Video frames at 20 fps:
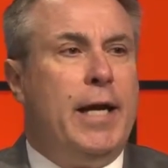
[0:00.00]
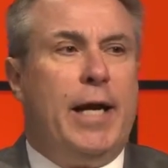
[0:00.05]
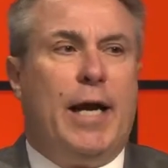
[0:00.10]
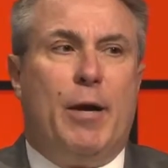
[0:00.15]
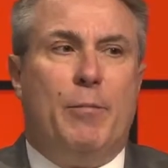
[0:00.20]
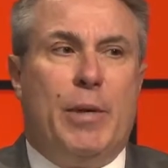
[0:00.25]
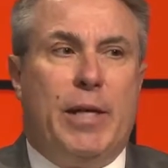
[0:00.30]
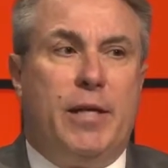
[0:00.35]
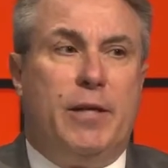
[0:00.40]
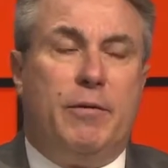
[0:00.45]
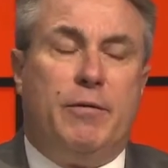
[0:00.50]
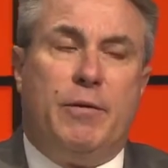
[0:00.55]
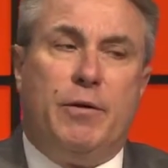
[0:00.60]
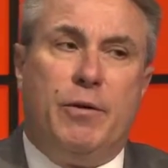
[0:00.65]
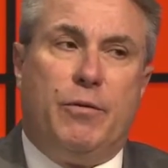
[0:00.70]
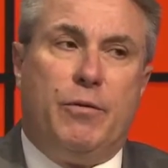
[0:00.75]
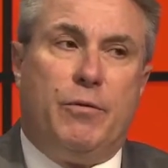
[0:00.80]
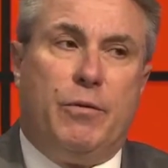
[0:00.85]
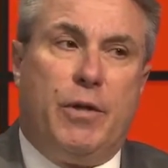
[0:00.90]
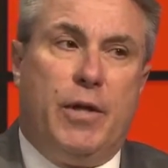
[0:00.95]
I mean,
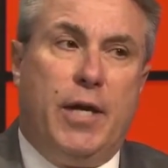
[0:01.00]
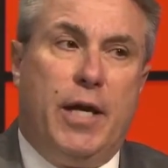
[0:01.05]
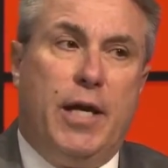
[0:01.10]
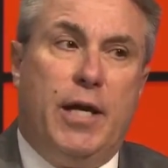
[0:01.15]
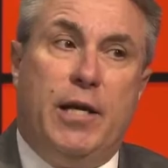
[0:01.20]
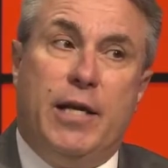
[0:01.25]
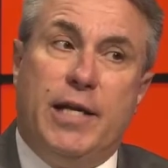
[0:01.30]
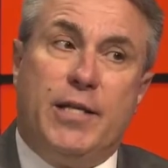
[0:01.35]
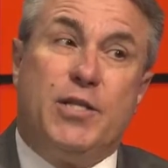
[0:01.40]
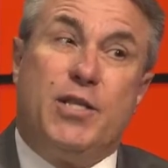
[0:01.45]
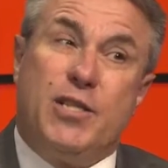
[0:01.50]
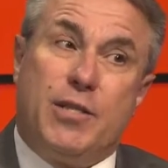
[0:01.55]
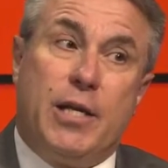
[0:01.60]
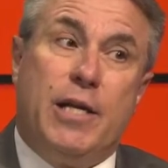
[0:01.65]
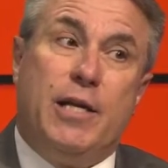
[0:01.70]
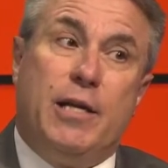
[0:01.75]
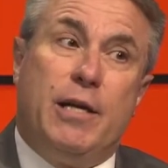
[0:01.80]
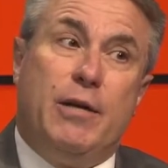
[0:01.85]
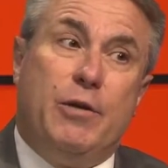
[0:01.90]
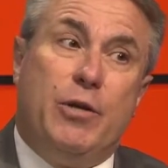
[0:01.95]
the it's
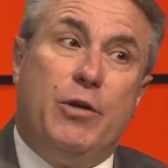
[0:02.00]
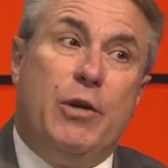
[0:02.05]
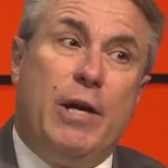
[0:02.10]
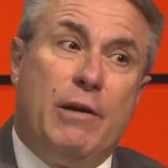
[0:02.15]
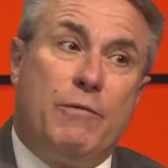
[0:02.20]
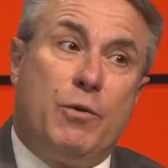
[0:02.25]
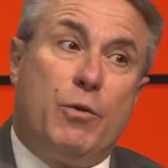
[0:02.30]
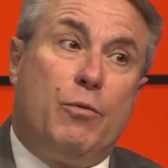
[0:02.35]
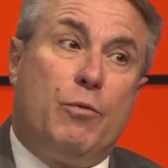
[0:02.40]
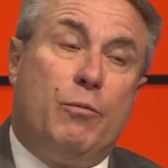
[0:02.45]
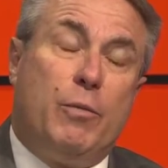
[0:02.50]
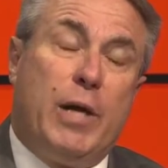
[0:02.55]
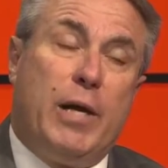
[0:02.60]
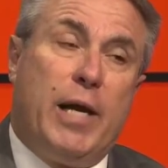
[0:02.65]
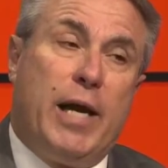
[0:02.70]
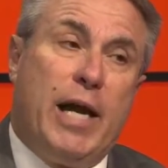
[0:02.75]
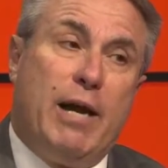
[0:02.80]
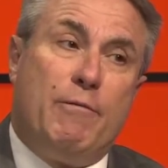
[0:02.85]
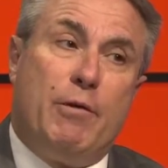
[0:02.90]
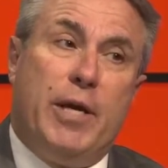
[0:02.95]
it, you have to
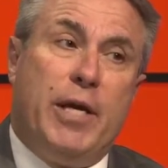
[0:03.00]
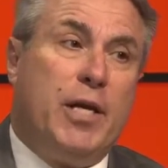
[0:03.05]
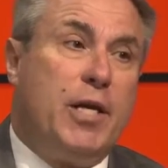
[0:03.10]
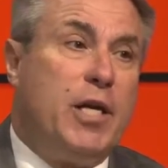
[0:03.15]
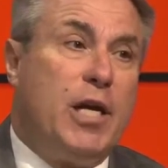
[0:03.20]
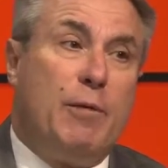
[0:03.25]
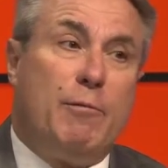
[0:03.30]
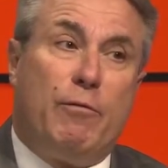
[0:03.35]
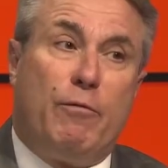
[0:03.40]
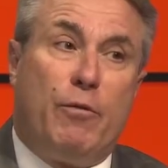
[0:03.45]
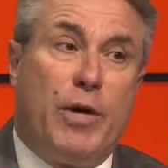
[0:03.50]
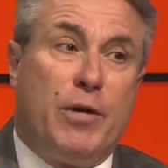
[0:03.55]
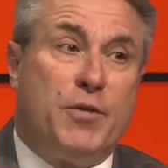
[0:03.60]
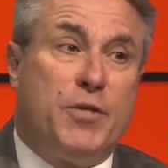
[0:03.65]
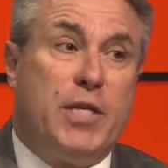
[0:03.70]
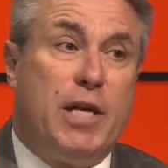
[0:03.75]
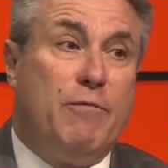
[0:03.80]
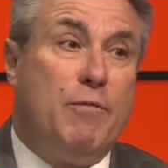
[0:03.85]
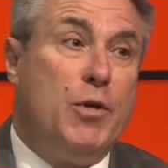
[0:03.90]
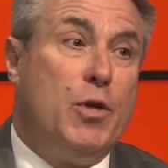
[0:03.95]
uh, have an income of around
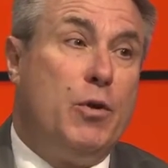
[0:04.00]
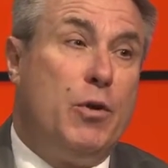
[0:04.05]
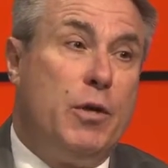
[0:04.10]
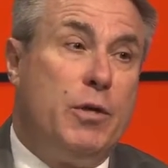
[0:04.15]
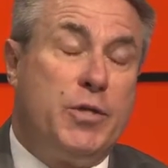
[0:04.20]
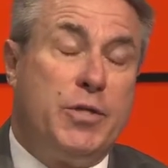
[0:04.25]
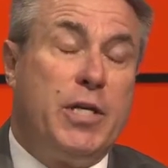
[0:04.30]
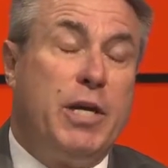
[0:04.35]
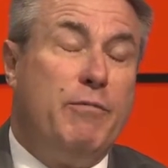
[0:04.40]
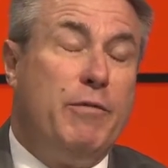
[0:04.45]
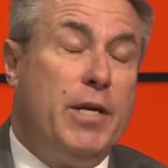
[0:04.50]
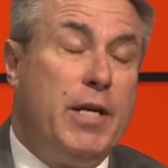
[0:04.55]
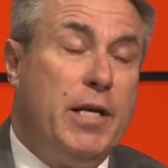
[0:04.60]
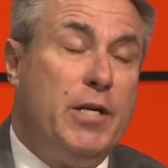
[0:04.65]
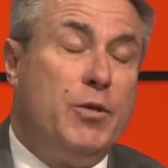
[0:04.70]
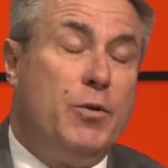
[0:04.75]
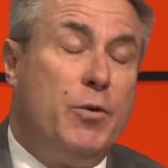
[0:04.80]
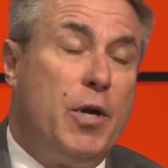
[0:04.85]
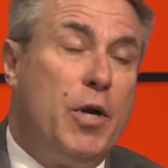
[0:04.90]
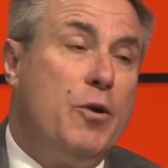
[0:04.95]
seventy
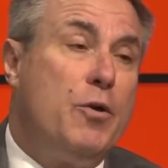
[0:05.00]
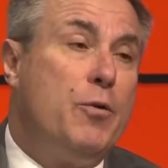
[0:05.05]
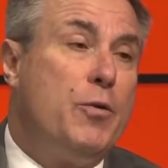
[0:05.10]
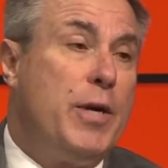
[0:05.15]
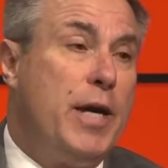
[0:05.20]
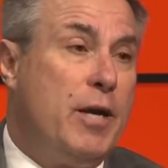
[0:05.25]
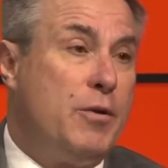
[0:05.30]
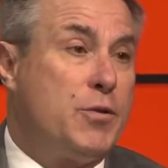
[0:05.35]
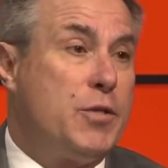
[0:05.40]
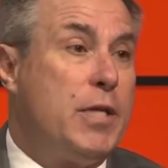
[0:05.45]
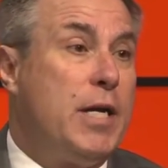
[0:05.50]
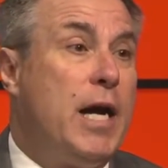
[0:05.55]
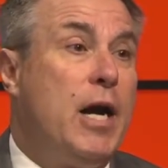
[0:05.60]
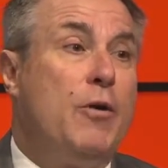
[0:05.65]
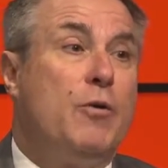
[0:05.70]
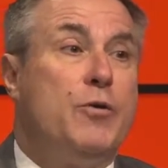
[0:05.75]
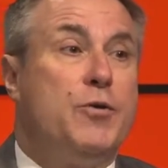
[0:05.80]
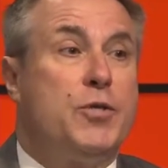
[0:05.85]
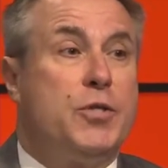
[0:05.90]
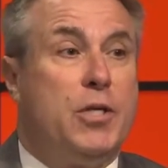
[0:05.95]
thousand to one hundred thousand
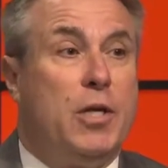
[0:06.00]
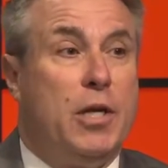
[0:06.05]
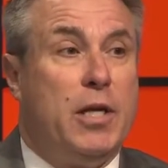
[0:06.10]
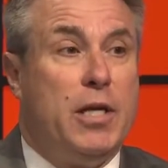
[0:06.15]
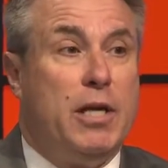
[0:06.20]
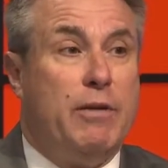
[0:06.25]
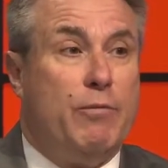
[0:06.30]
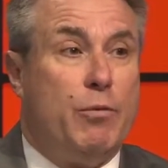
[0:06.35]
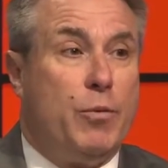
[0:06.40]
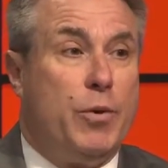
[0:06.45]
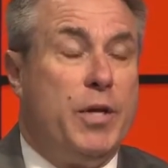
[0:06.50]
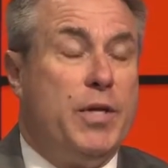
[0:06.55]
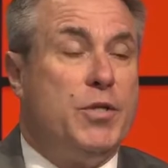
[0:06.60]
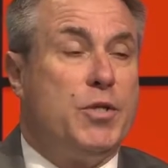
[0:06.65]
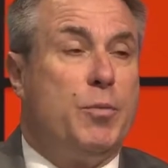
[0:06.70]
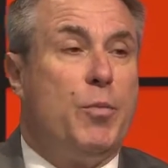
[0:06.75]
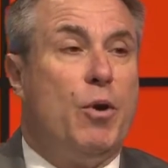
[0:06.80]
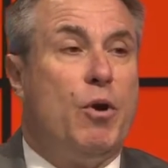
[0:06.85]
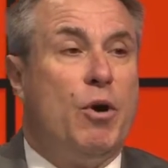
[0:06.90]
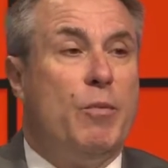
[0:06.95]
dollars to live in one of these
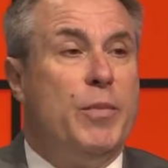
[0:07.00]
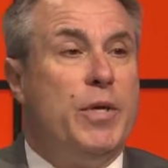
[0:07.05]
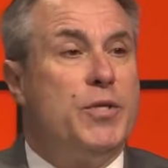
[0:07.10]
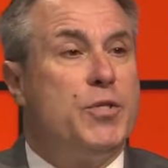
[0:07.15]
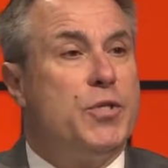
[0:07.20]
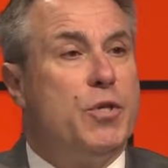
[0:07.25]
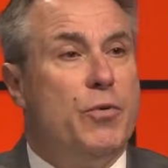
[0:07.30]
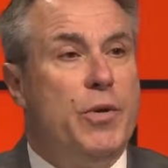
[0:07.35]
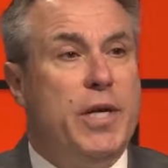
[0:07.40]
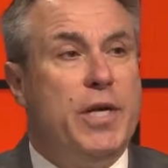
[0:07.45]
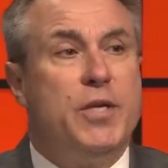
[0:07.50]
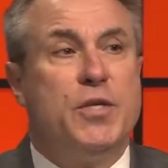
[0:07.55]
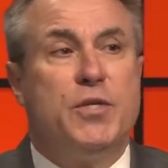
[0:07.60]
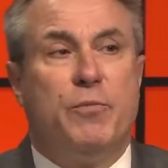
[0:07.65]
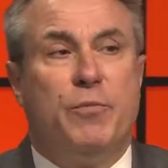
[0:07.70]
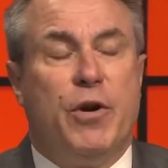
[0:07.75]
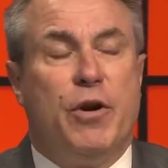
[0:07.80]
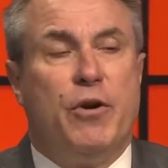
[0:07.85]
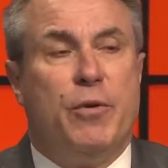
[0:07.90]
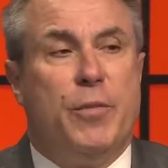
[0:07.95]
apartments. So it is
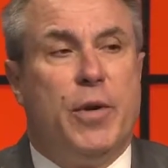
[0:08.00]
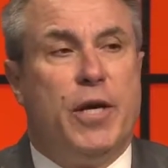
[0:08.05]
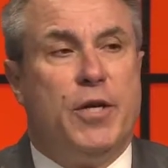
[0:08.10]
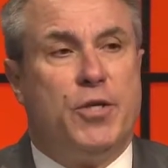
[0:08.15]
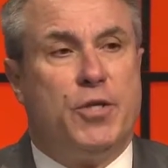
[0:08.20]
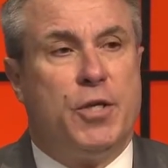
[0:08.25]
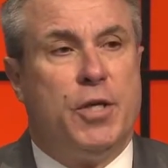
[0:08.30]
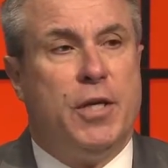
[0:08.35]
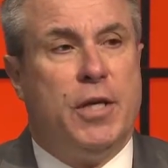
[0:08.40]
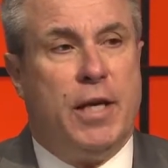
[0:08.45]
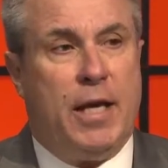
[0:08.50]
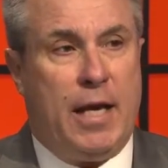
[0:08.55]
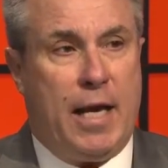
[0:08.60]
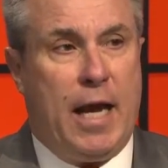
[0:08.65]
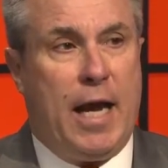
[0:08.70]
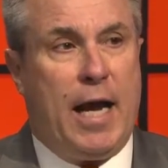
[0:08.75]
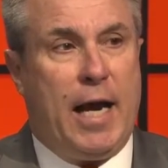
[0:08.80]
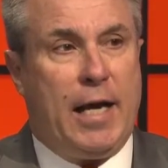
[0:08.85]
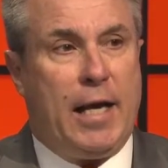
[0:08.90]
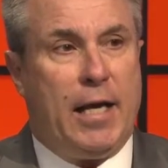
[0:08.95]
very much
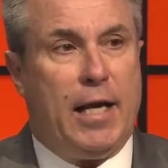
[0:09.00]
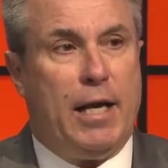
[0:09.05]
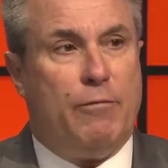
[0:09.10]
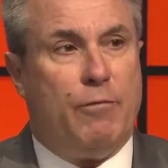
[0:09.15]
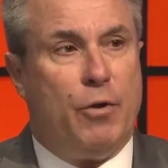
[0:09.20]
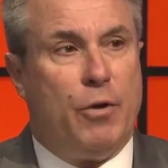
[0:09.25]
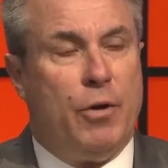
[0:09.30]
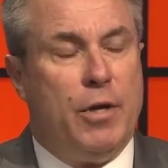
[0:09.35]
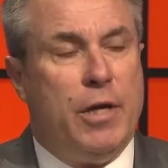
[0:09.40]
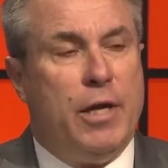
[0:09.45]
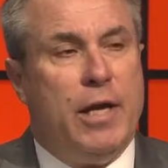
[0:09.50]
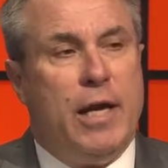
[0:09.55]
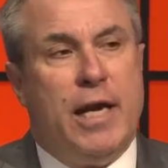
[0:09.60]
high level.